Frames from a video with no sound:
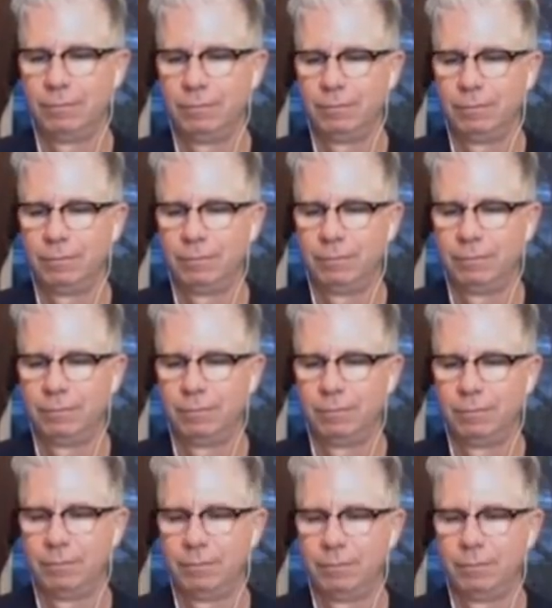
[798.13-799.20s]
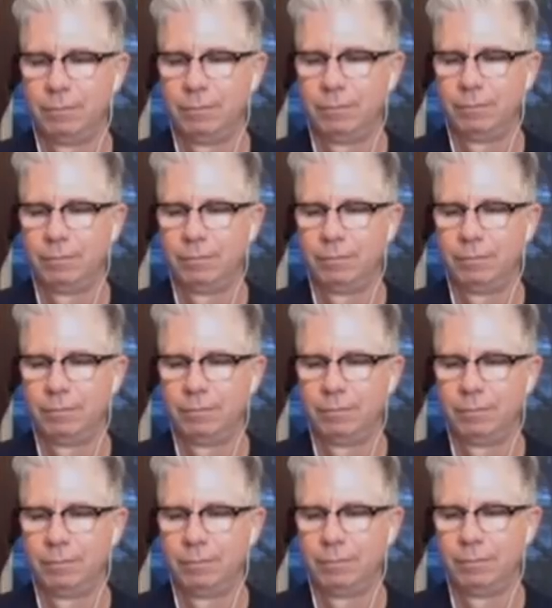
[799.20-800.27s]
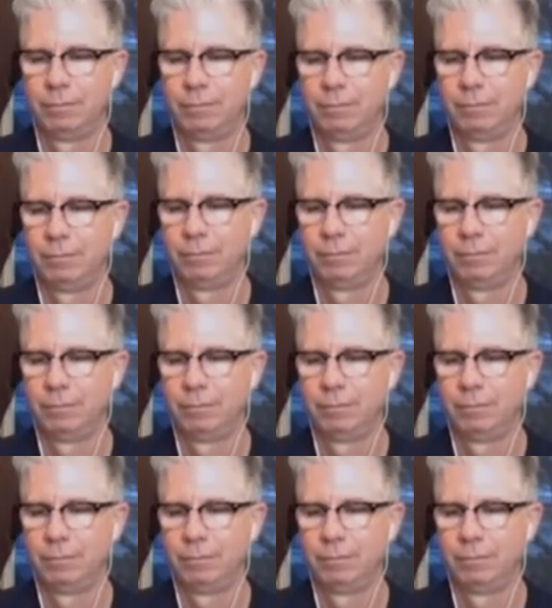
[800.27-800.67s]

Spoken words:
(not speaking)